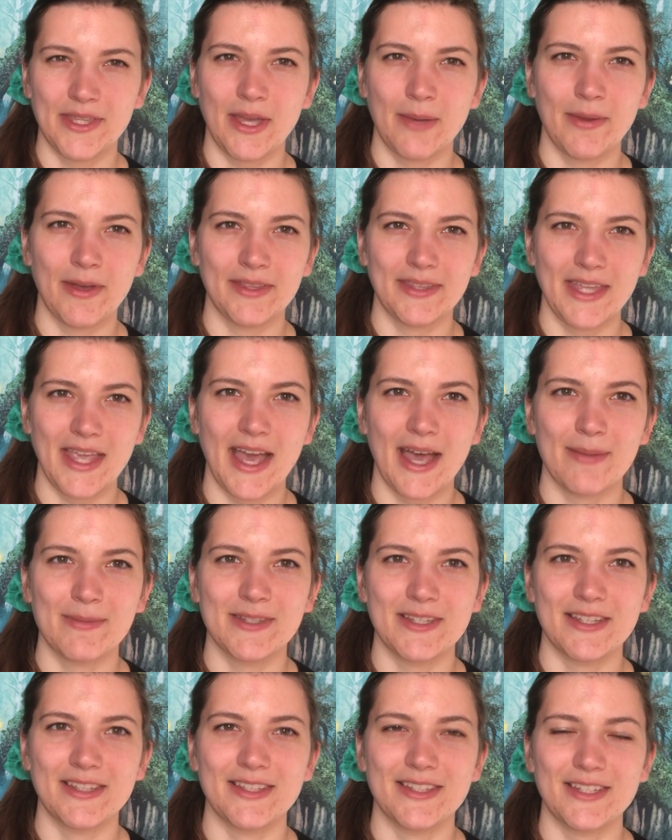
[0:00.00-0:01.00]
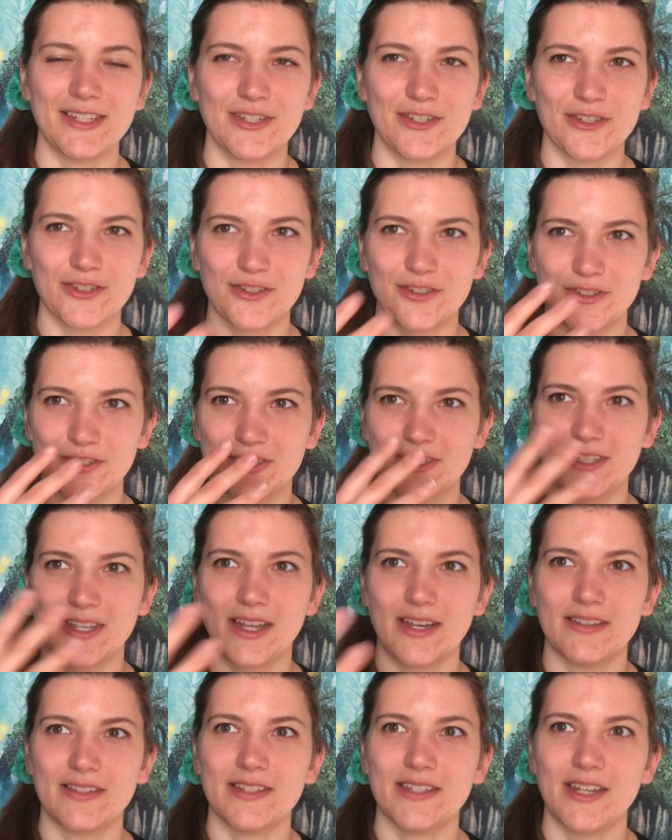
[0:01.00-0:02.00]
about the absent seizures, just
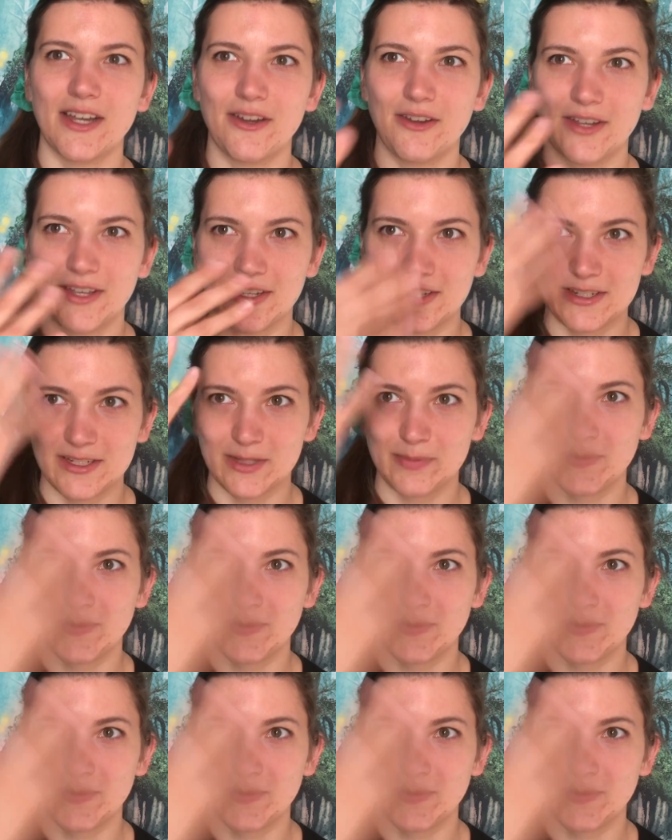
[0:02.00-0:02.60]
kind of staring into